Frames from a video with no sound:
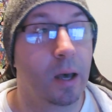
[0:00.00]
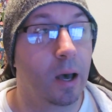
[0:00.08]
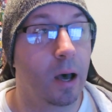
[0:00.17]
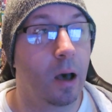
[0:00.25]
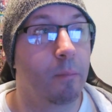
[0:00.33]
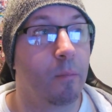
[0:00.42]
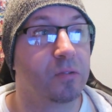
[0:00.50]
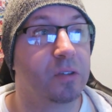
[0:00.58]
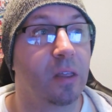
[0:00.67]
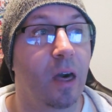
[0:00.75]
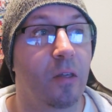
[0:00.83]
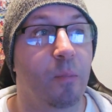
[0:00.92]

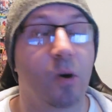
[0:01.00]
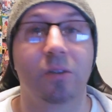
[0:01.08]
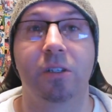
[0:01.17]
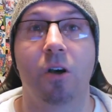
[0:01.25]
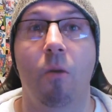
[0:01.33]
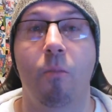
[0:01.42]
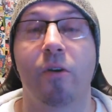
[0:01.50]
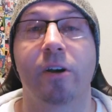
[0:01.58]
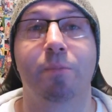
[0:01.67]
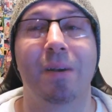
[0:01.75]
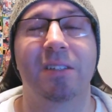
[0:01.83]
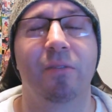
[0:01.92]
Obviously the other boxes are more
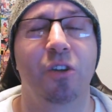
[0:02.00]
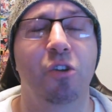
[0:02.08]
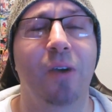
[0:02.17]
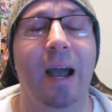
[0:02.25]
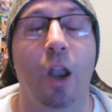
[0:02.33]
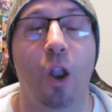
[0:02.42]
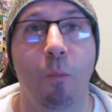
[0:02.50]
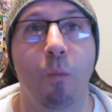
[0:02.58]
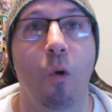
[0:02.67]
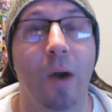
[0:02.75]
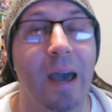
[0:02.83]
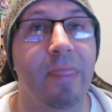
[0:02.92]
expensive. You do get a lot
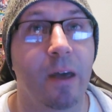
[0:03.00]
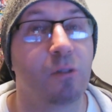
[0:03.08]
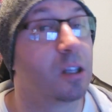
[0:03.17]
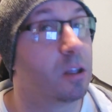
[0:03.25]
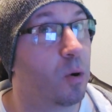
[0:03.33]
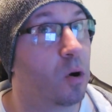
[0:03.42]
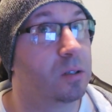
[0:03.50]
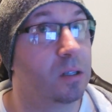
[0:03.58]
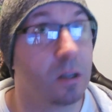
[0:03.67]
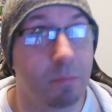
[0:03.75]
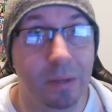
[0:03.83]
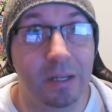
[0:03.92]
more in those other
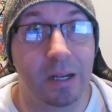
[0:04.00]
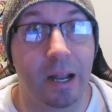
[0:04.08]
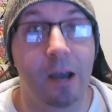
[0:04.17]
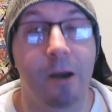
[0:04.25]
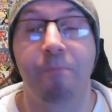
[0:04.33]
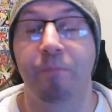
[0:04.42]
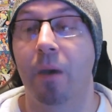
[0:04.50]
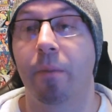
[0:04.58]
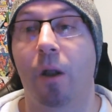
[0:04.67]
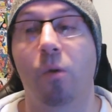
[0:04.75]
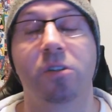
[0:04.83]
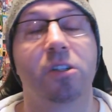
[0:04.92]
boxes, admittedly,
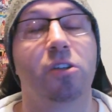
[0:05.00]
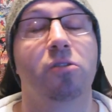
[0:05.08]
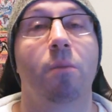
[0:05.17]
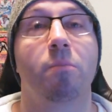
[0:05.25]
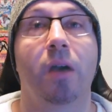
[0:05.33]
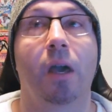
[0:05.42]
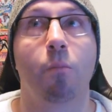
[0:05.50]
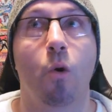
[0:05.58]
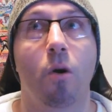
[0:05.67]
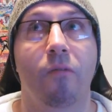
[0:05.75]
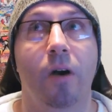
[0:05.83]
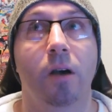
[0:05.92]
but I wanted to do something
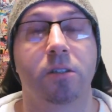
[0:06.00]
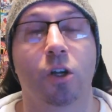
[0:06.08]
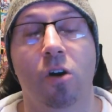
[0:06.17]
more of as a